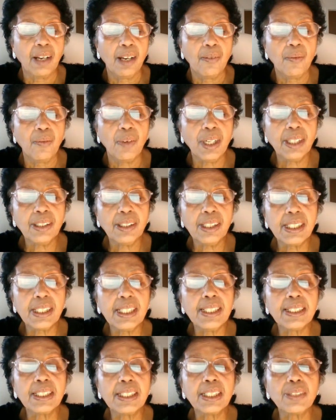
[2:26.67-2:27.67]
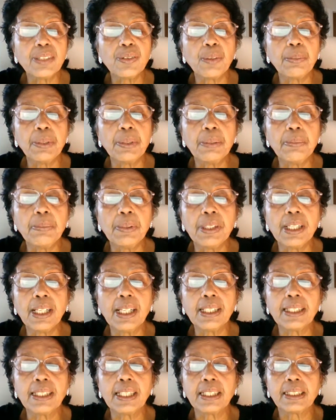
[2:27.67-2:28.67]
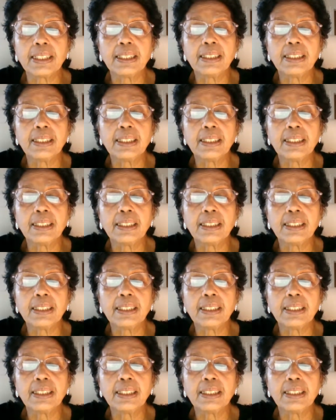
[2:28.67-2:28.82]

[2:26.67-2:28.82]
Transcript: One of the reasons for people like that